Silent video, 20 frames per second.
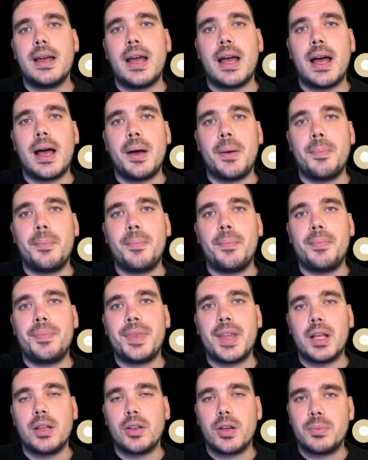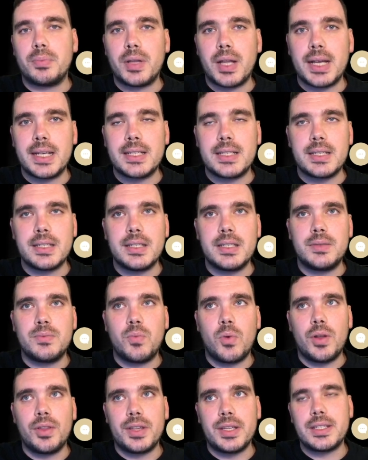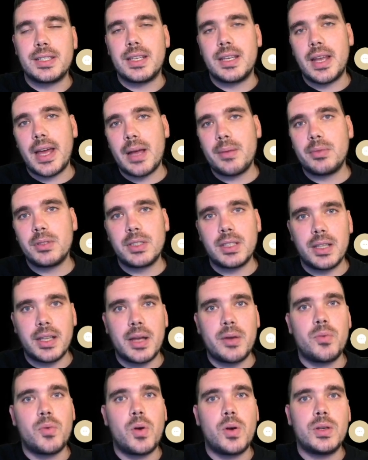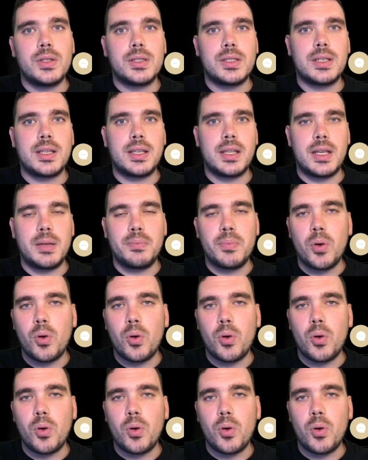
Um, a lot of places want this enabled and they want the